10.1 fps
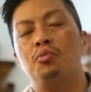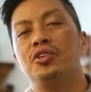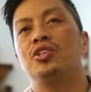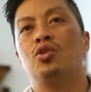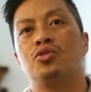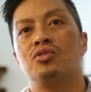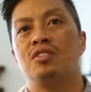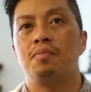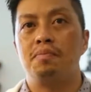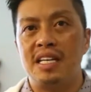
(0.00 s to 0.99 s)
but you go through
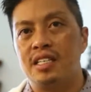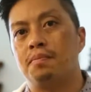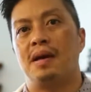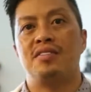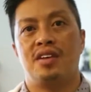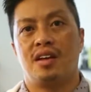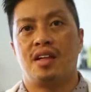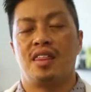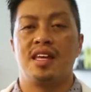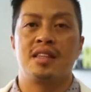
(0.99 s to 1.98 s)
the basic, basic
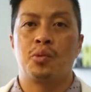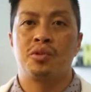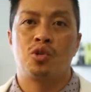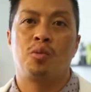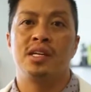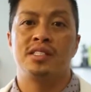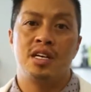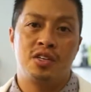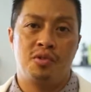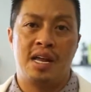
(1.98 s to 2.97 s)
thing that would normally
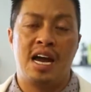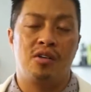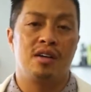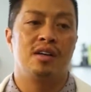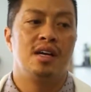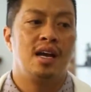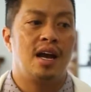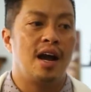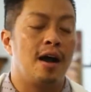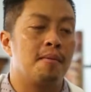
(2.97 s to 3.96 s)
take you an hour.
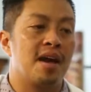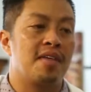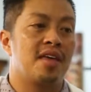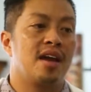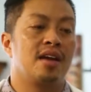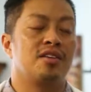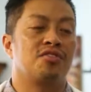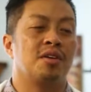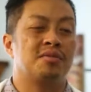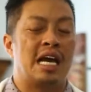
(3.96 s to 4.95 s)
Um, and then
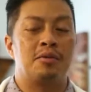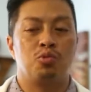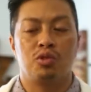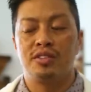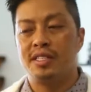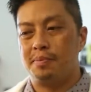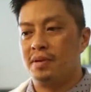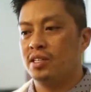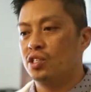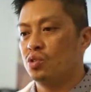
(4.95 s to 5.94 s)
sometimes we'll dip
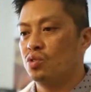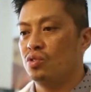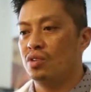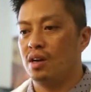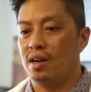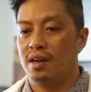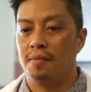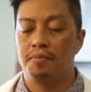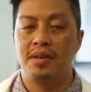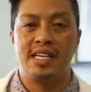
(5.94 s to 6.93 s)
into
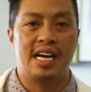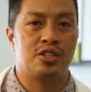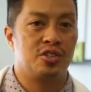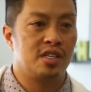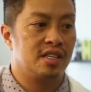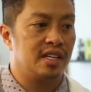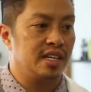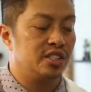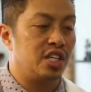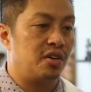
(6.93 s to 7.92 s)
um, pediatric
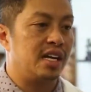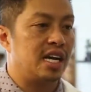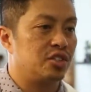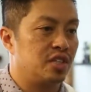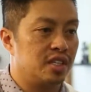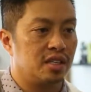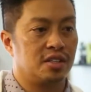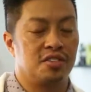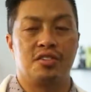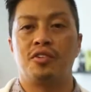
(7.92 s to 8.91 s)
and geriatric
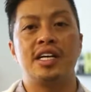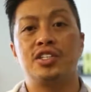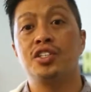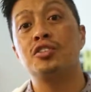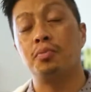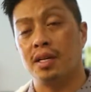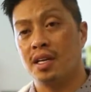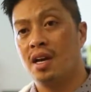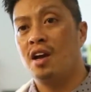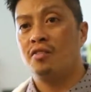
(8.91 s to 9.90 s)
considerations,
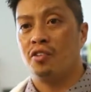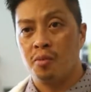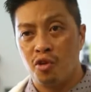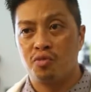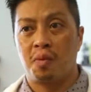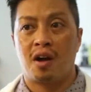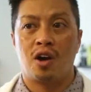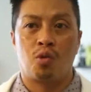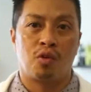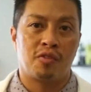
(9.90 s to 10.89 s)
but for the most
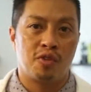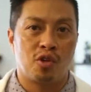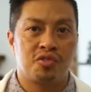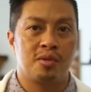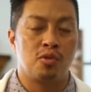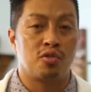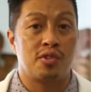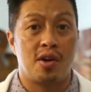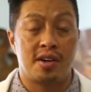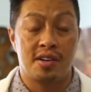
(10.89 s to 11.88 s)
part, we're focusing
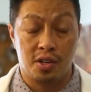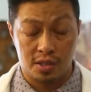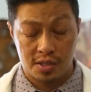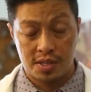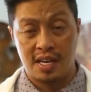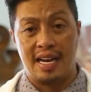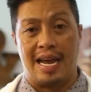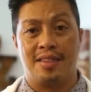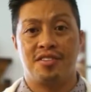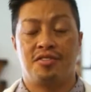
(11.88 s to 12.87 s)
mostly on adults.
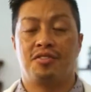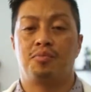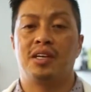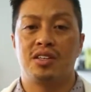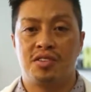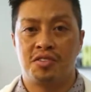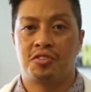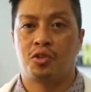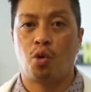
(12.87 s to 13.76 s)
And this is because this is a